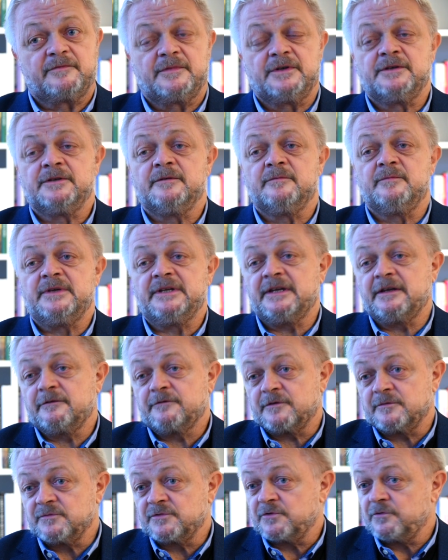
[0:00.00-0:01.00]
meaning
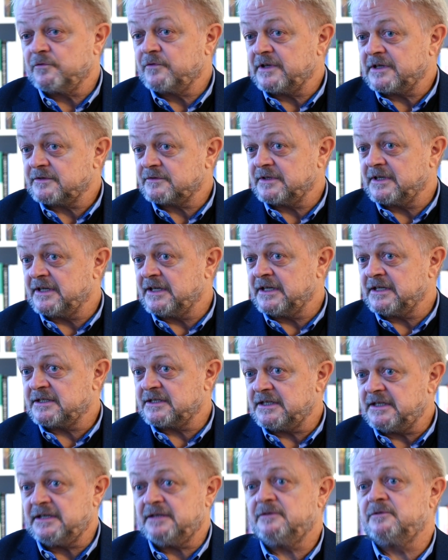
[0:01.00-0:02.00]
from
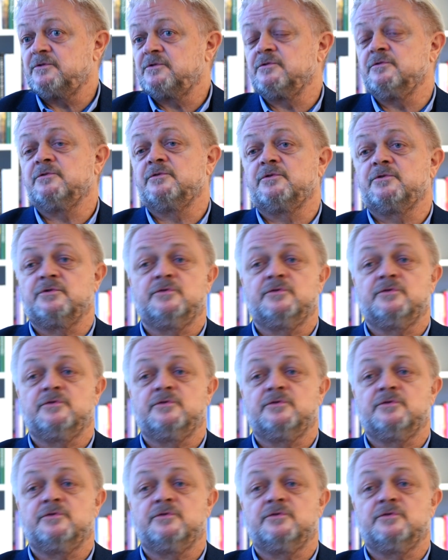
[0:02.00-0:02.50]
2018 to